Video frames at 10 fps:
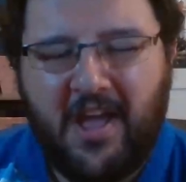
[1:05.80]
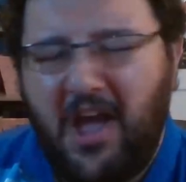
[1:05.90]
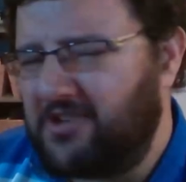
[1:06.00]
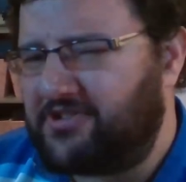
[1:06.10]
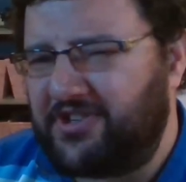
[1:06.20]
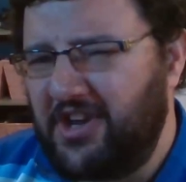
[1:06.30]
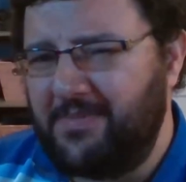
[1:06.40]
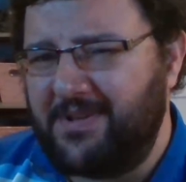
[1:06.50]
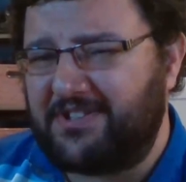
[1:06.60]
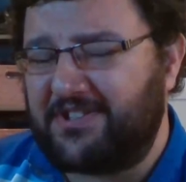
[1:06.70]
A
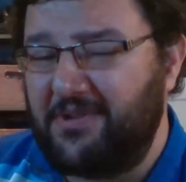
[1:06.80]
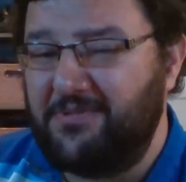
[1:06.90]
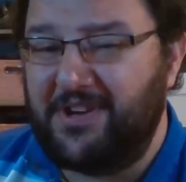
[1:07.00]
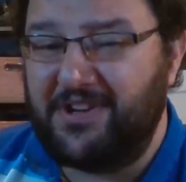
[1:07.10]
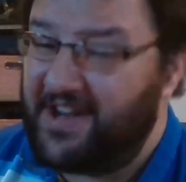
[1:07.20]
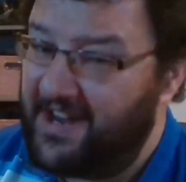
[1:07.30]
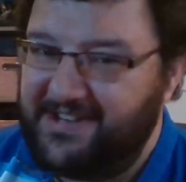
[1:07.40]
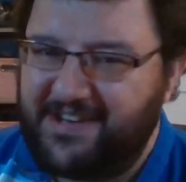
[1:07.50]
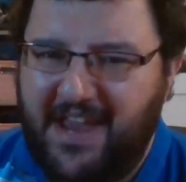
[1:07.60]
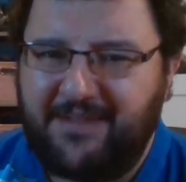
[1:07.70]
sermon so good he
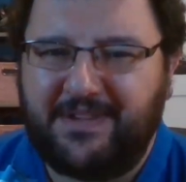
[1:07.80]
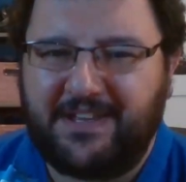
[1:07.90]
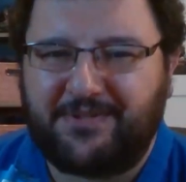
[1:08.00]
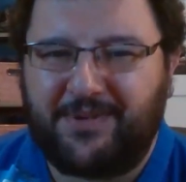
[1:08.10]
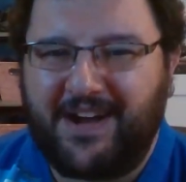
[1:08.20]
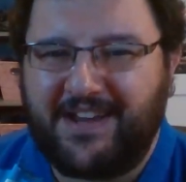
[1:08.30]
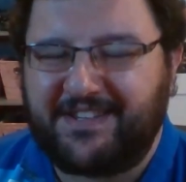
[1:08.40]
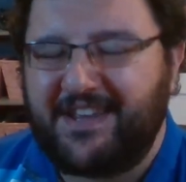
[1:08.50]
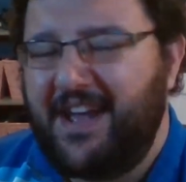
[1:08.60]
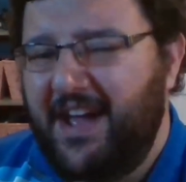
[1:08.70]
named it
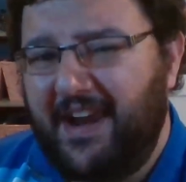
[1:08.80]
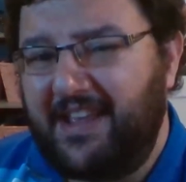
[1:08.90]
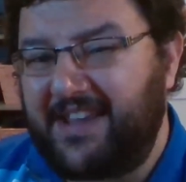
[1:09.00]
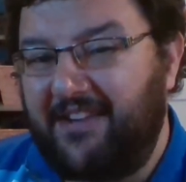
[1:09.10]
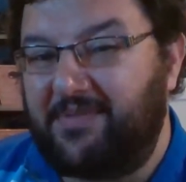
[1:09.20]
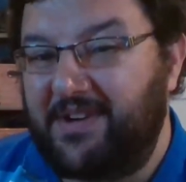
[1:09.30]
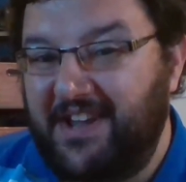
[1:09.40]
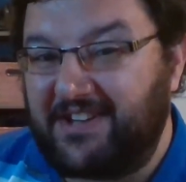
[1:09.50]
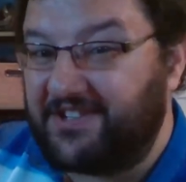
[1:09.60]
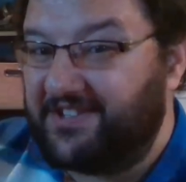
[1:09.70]
twice. Let's have
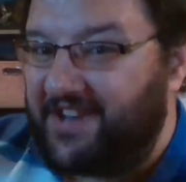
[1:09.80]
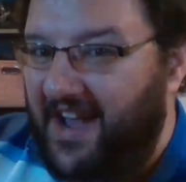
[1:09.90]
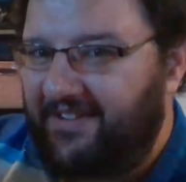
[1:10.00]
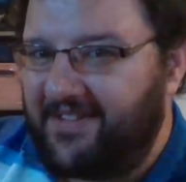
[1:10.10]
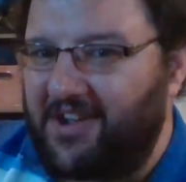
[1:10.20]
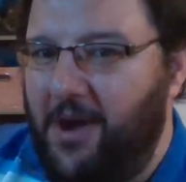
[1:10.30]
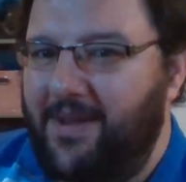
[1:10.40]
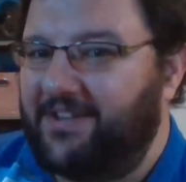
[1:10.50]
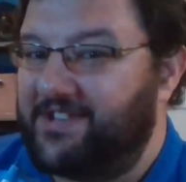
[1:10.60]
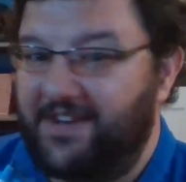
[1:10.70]
predictions down in the
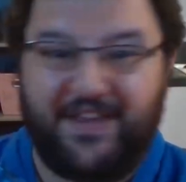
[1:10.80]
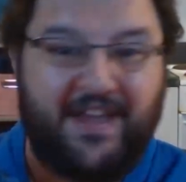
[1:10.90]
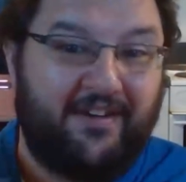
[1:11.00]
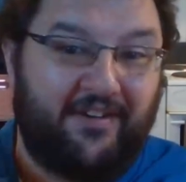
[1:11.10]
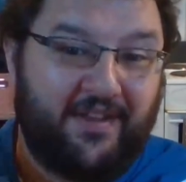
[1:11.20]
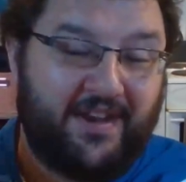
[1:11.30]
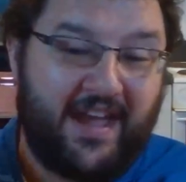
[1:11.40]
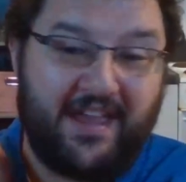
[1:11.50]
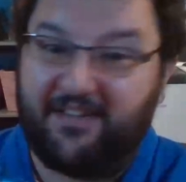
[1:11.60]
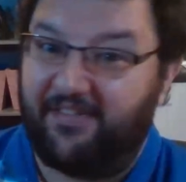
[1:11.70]
comments, and if you're here on the
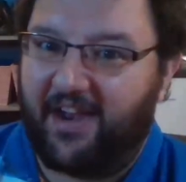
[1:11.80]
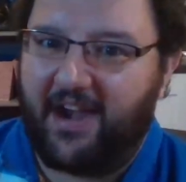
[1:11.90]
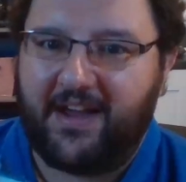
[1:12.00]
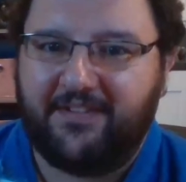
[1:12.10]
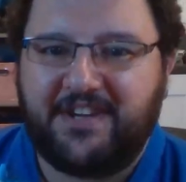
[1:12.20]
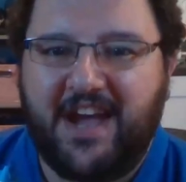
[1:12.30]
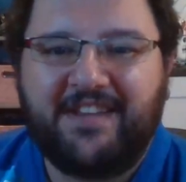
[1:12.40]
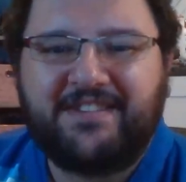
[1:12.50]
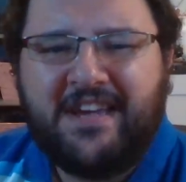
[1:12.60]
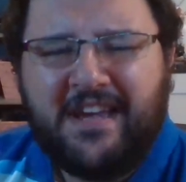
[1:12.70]
day, the live
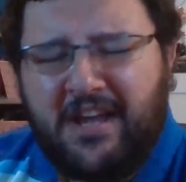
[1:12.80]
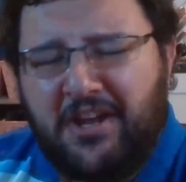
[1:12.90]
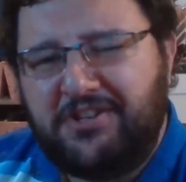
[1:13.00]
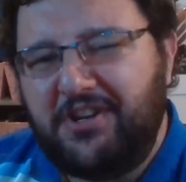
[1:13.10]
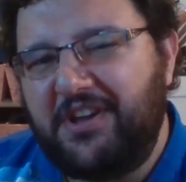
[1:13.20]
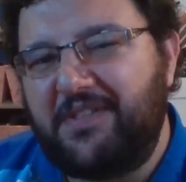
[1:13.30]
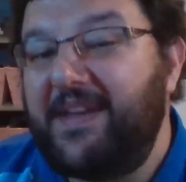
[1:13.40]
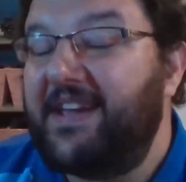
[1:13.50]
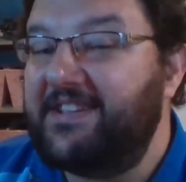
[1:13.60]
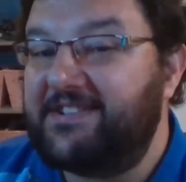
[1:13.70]
chat, do you
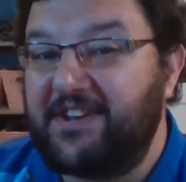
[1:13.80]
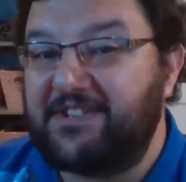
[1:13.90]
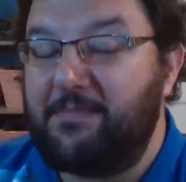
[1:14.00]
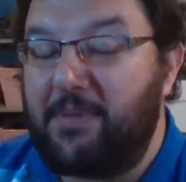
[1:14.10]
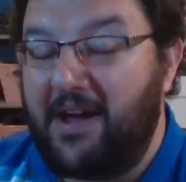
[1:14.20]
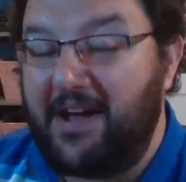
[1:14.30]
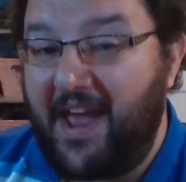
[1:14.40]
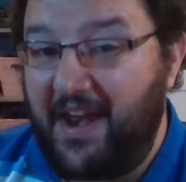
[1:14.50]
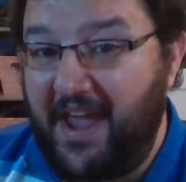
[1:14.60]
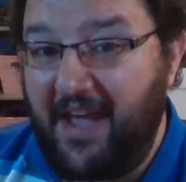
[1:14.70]
think he's going to supply
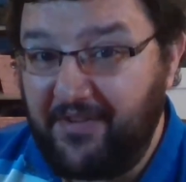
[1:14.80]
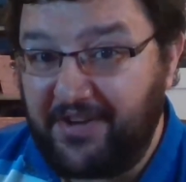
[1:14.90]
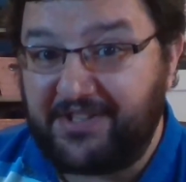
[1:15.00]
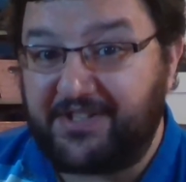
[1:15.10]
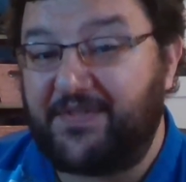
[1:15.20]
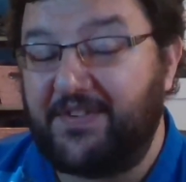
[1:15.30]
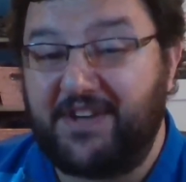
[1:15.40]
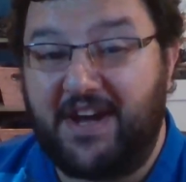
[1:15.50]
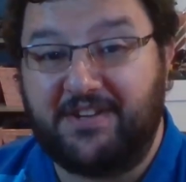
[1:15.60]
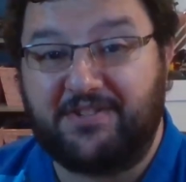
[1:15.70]
any evidence for
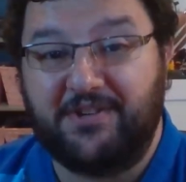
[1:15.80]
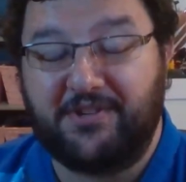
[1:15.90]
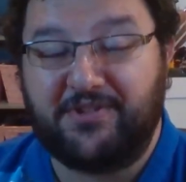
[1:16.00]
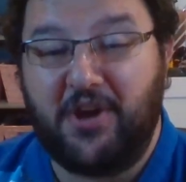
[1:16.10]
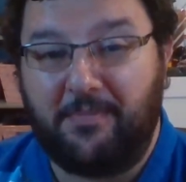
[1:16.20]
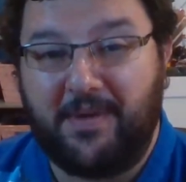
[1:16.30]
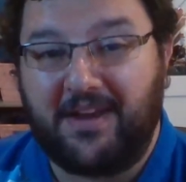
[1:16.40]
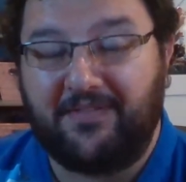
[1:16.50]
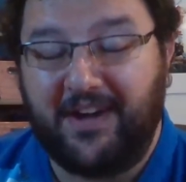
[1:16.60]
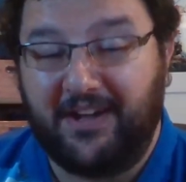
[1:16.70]
dinosaurs not
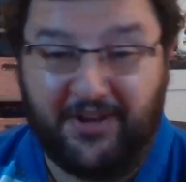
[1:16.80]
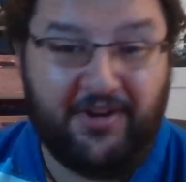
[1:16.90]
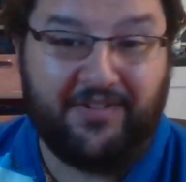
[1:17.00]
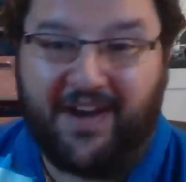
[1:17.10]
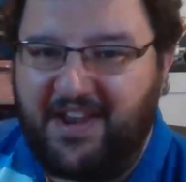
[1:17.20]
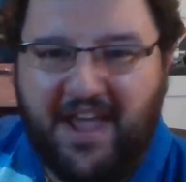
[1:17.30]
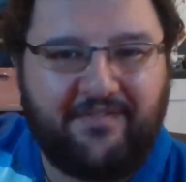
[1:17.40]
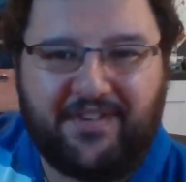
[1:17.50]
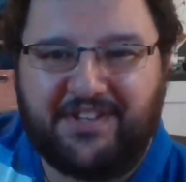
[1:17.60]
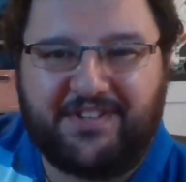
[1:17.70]
being real, or any
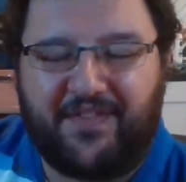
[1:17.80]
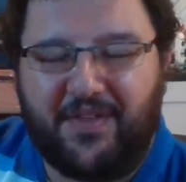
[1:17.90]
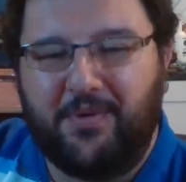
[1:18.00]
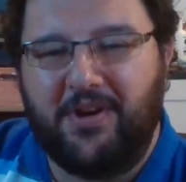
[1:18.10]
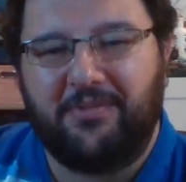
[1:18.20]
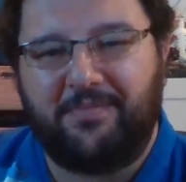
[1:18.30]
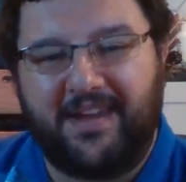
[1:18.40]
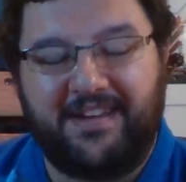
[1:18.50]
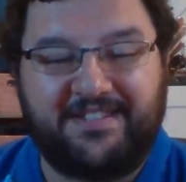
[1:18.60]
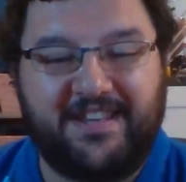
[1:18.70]
evidence for the world
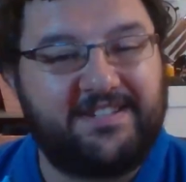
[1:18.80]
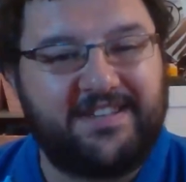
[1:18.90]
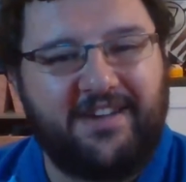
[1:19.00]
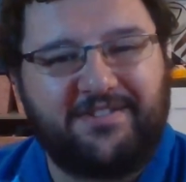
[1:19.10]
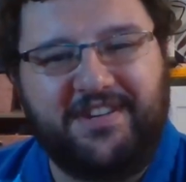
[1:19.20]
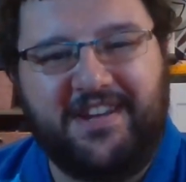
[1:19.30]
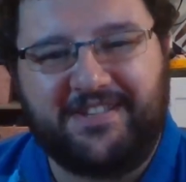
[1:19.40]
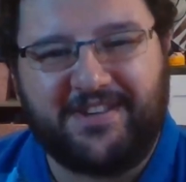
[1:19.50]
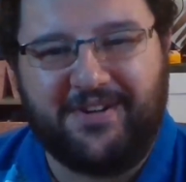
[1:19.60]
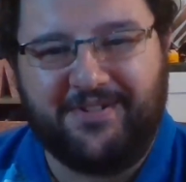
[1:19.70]
being 6,000
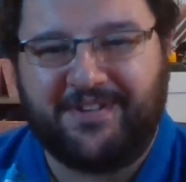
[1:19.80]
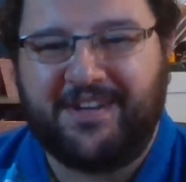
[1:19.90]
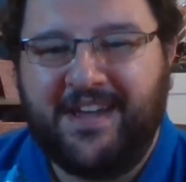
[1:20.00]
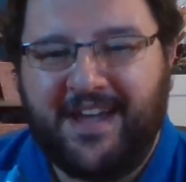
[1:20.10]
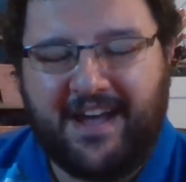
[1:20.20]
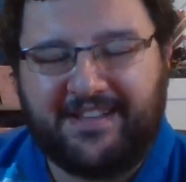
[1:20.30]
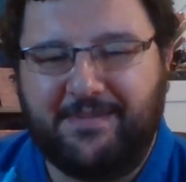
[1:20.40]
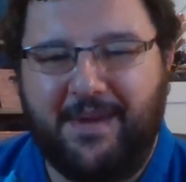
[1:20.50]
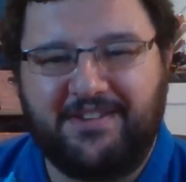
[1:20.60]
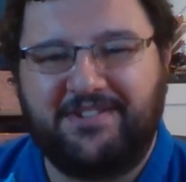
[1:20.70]
years old, as he
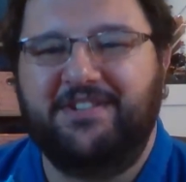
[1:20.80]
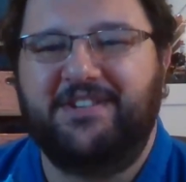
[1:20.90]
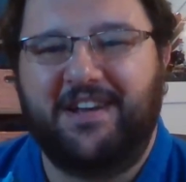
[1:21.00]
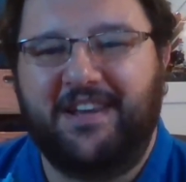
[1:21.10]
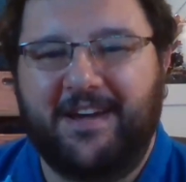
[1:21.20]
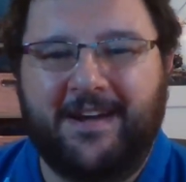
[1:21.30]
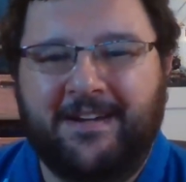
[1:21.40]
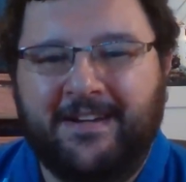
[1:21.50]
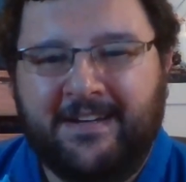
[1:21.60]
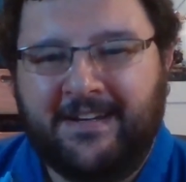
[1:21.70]
mentioned earlier?
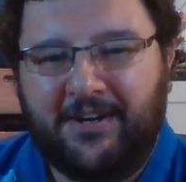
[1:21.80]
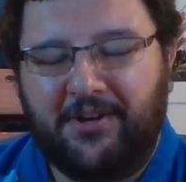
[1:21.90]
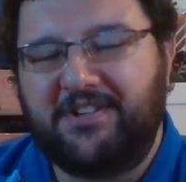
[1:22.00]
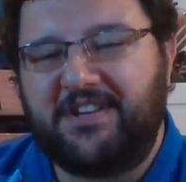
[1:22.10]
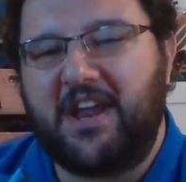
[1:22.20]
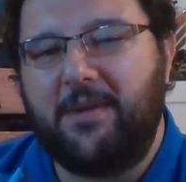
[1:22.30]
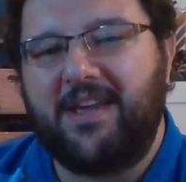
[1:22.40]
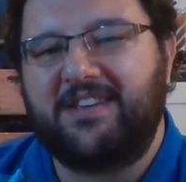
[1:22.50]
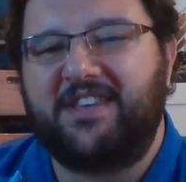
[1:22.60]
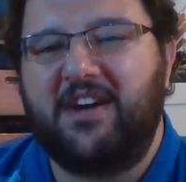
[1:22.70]
Or is it going to be
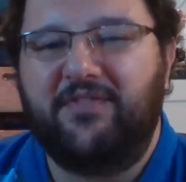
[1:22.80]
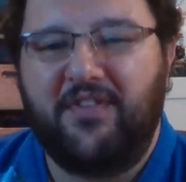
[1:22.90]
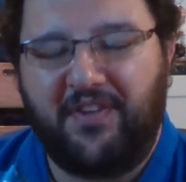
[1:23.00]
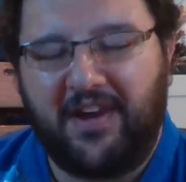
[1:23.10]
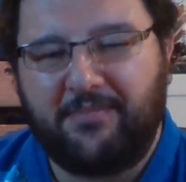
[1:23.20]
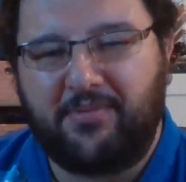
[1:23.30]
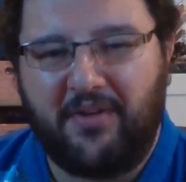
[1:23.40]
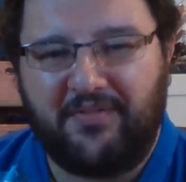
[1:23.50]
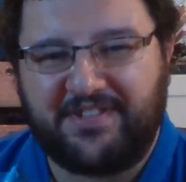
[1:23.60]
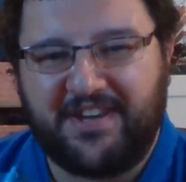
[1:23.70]
a self-fulfilling
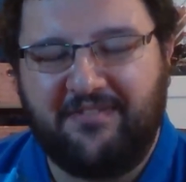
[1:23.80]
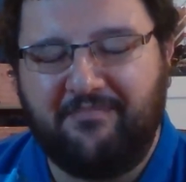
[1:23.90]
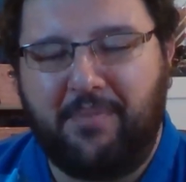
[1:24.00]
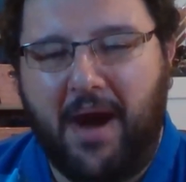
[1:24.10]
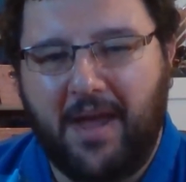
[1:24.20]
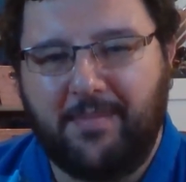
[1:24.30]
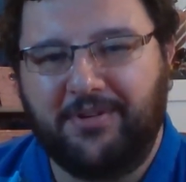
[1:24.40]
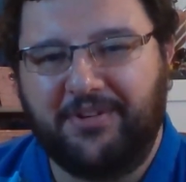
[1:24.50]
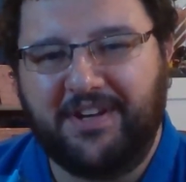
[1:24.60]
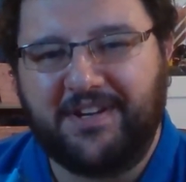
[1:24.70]
prophecy of
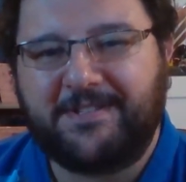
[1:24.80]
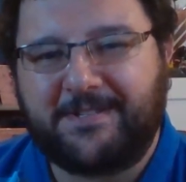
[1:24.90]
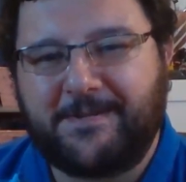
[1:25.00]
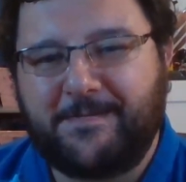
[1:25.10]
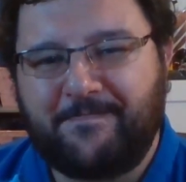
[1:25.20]
Bibleness?